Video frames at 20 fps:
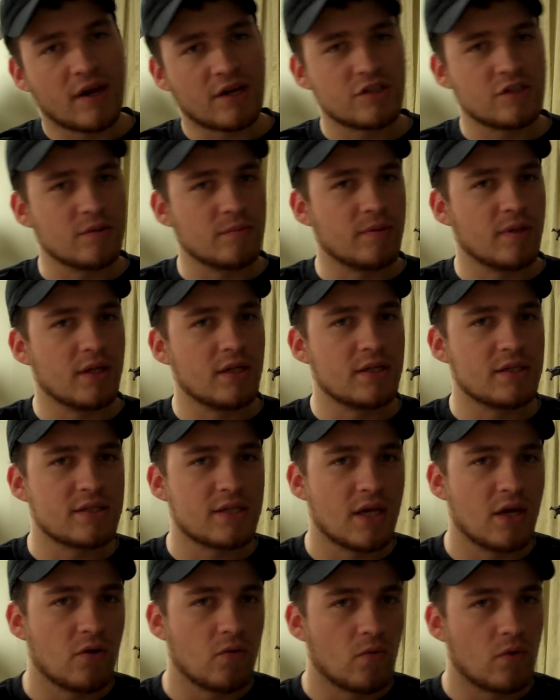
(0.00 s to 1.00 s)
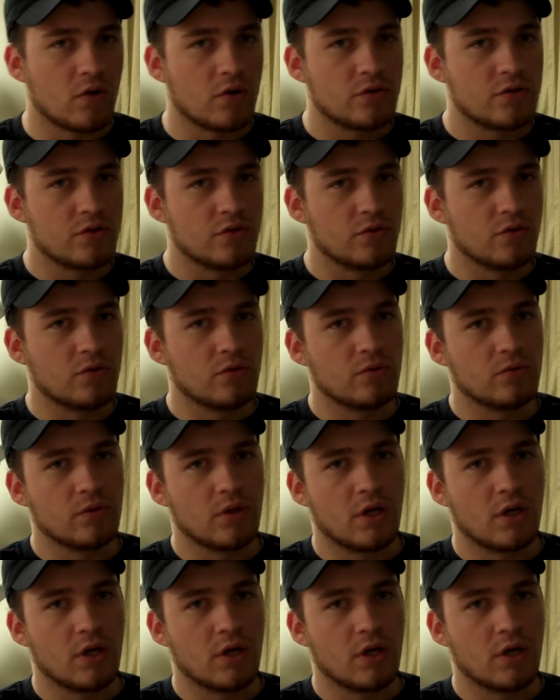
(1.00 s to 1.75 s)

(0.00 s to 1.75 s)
actually played Disgaea one or two,